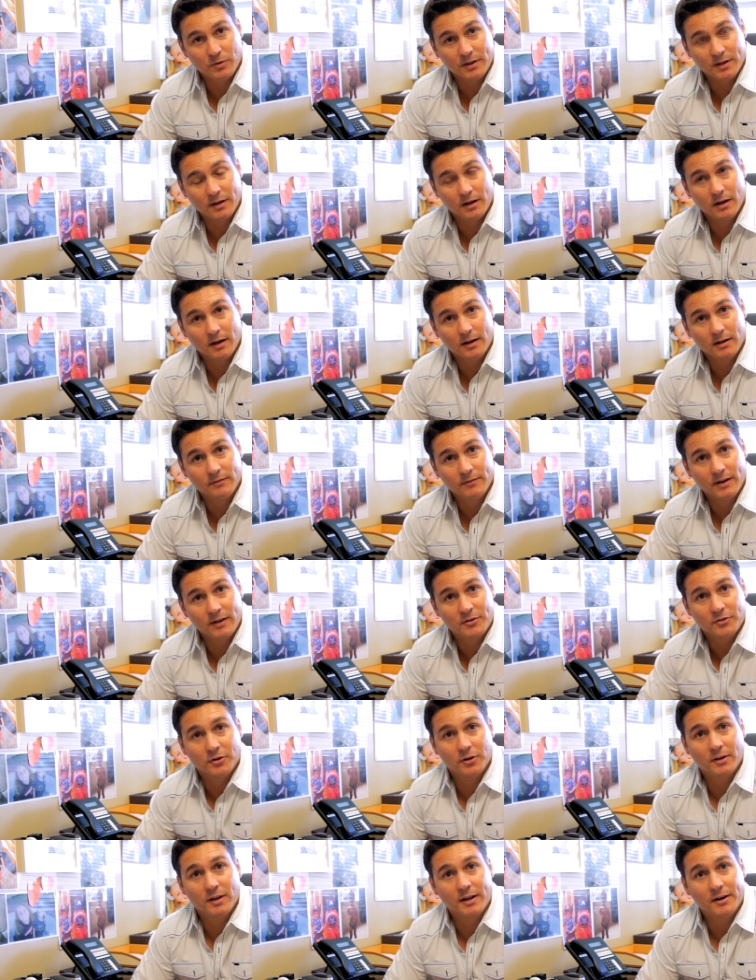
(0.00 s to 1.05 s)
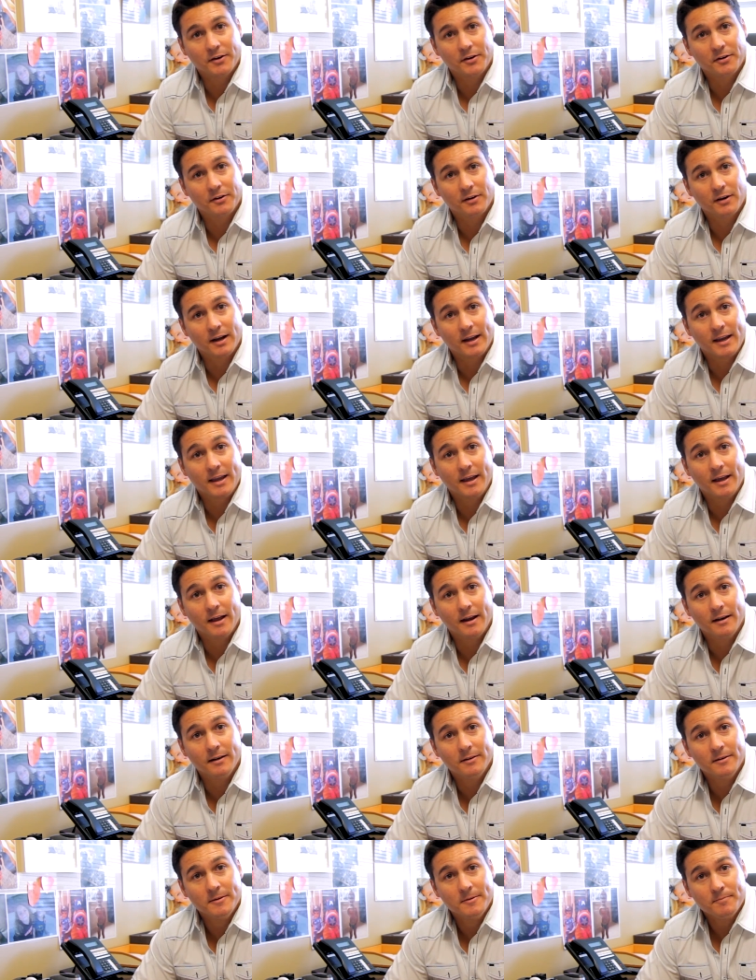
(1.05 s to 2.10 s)
with a conventional lender
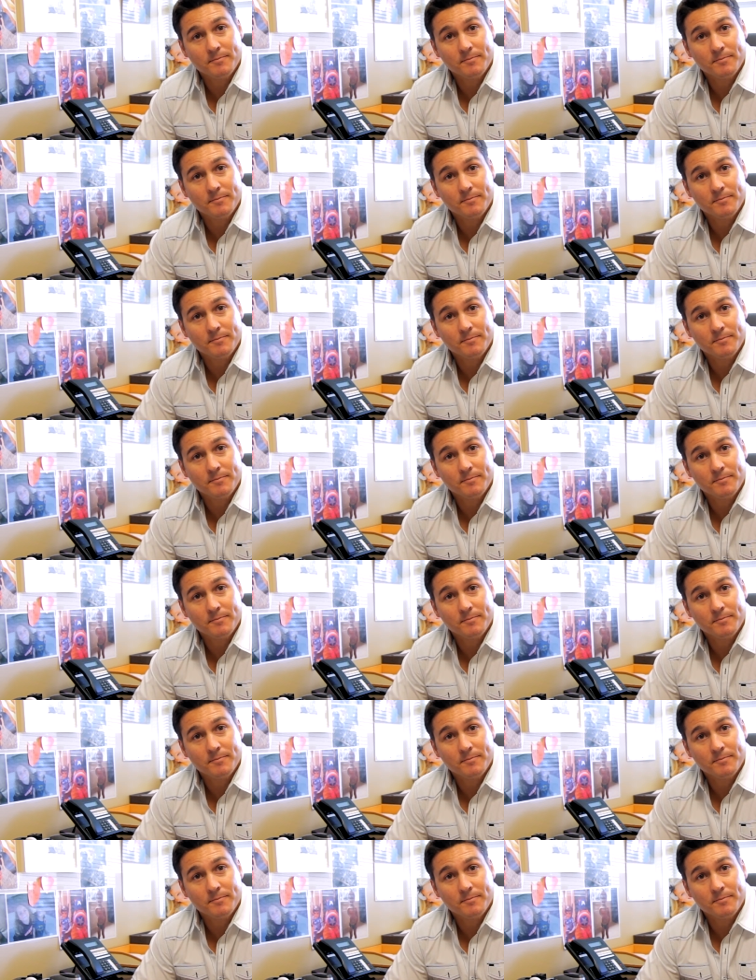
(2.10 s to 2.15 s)
again.